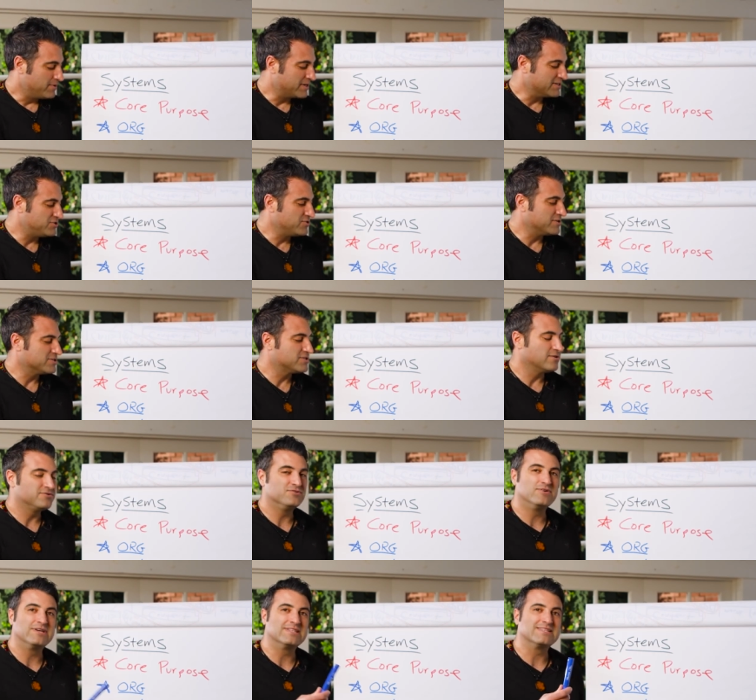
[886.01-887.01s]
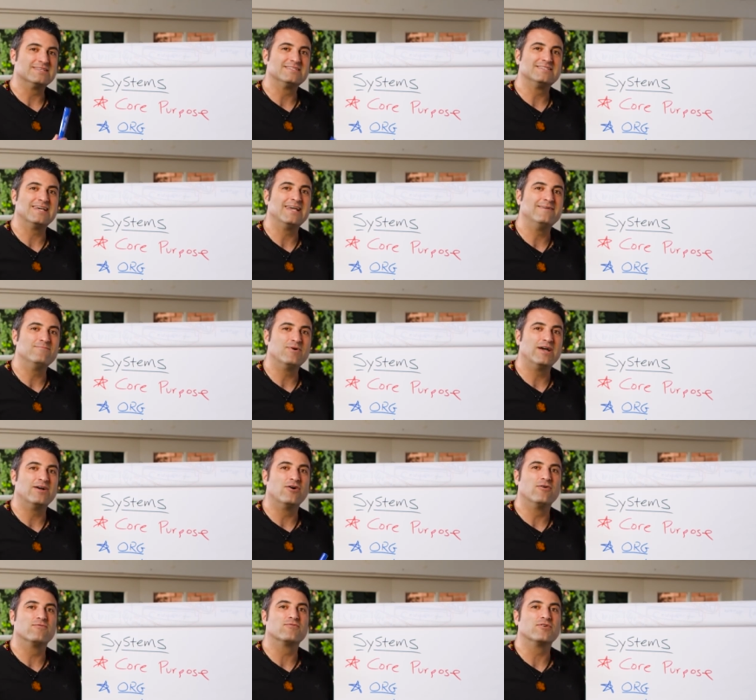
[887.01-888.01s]
because you can start doing it the same
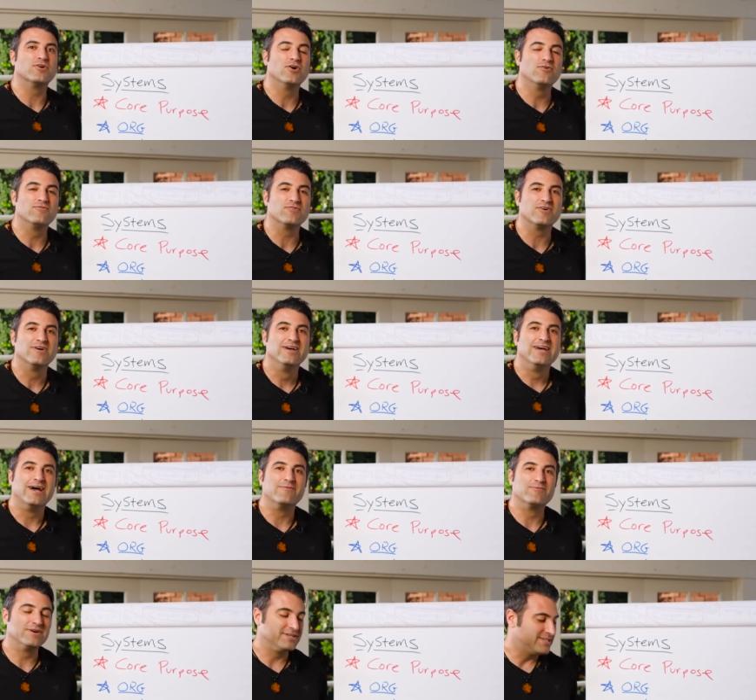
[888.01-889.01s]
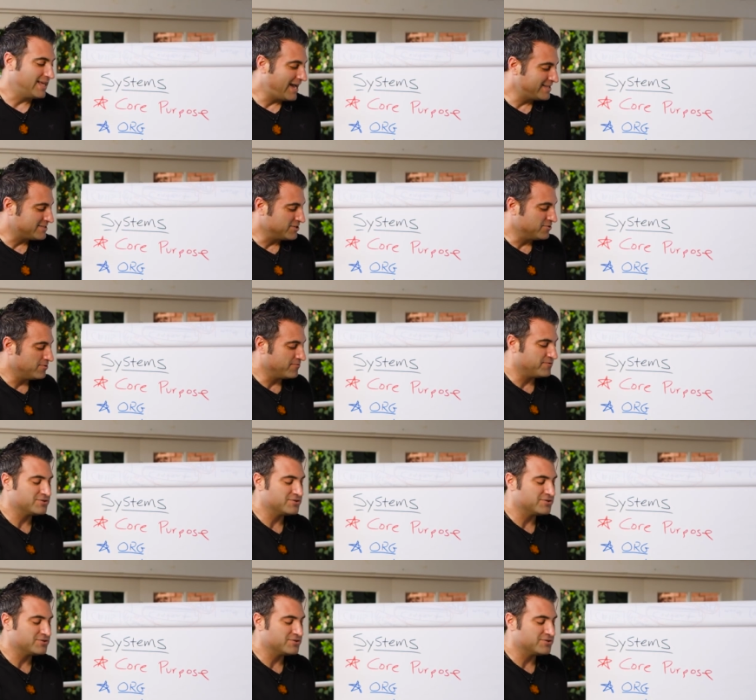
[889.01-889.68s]
way over and over. And what does that do?